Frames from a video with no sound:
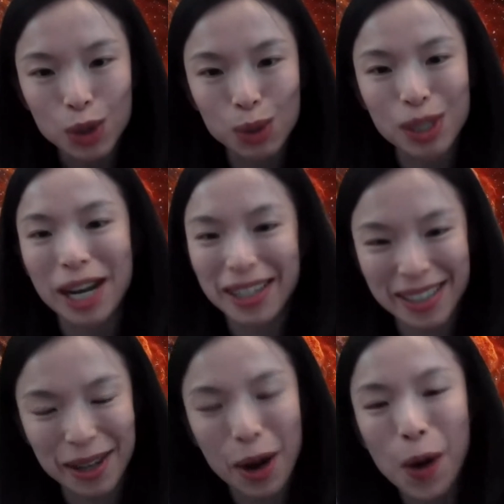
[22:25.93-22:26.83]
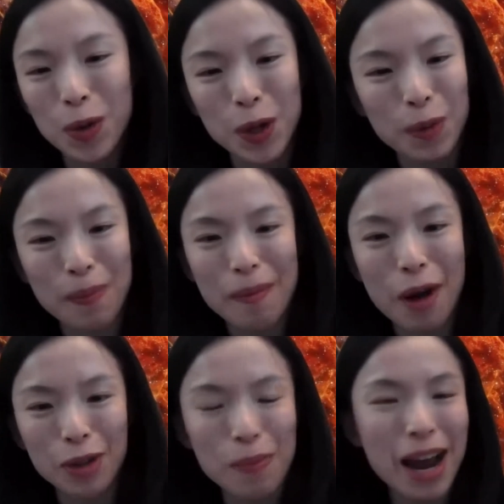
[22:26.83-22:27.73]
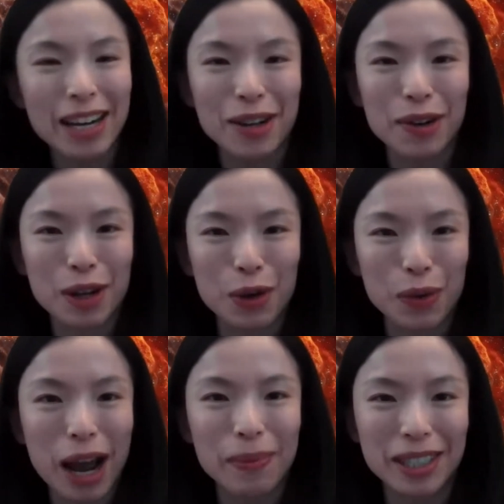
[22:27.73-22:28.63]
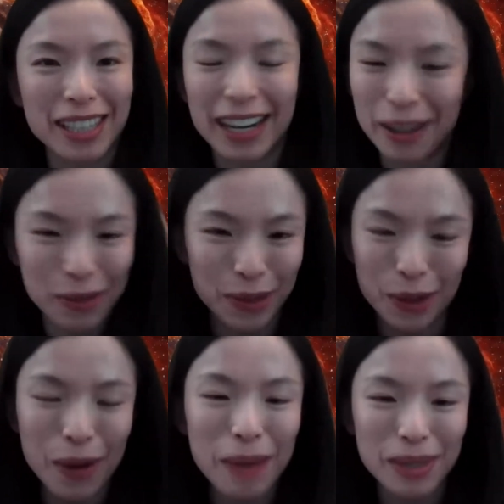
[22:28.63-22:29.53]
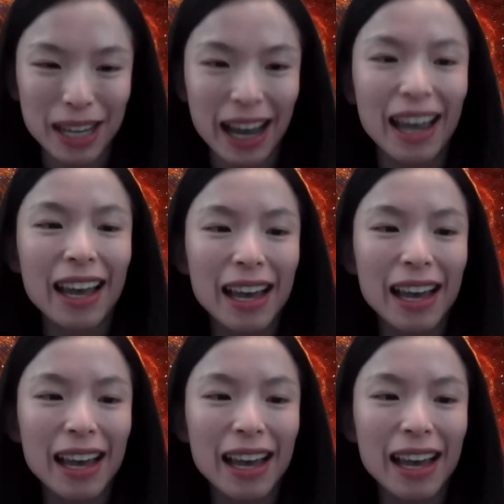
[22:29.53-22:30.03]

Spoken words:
to just automatically grab the data from the website.